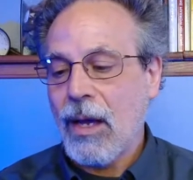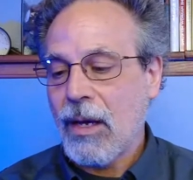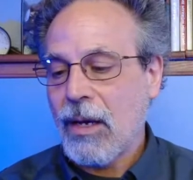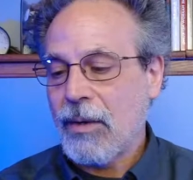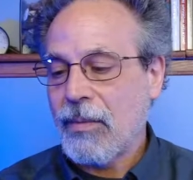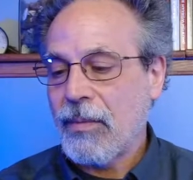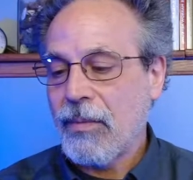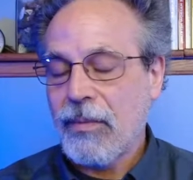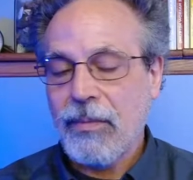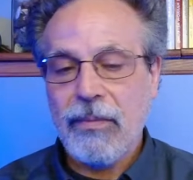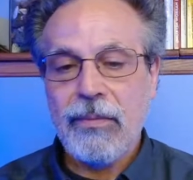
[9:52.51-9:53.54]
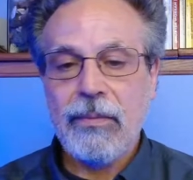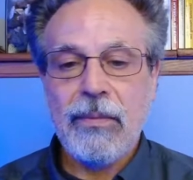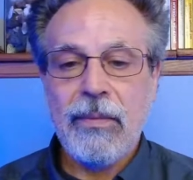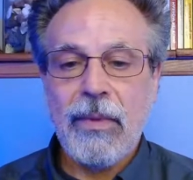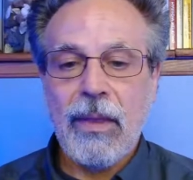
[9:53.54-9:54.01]
Um,
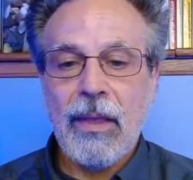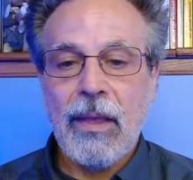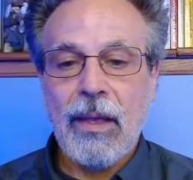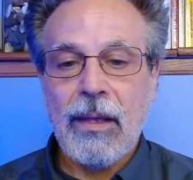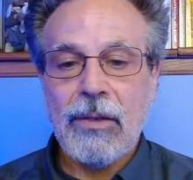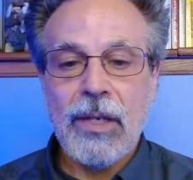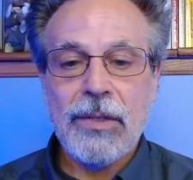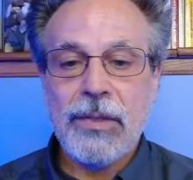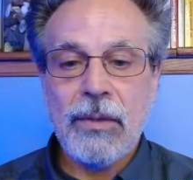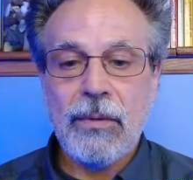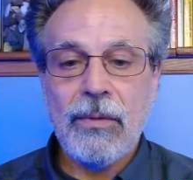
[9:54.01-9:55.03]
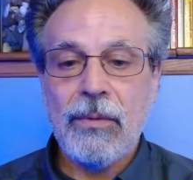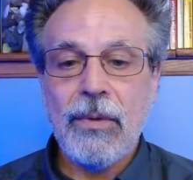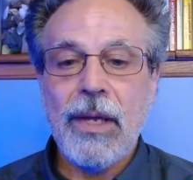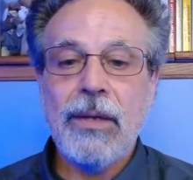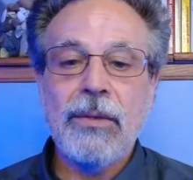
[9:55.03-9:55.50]
she has a
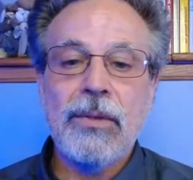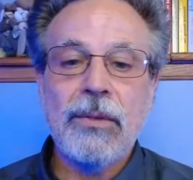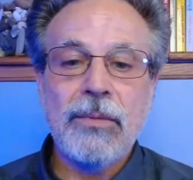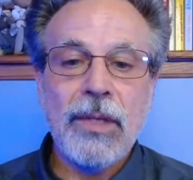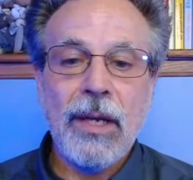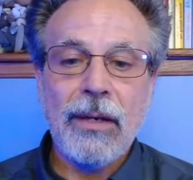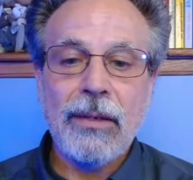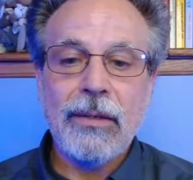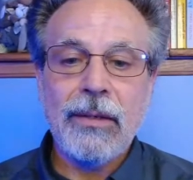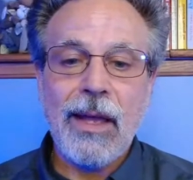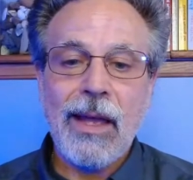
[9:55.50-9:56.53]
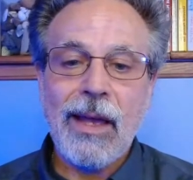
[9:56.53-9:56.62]
great YouTube channel,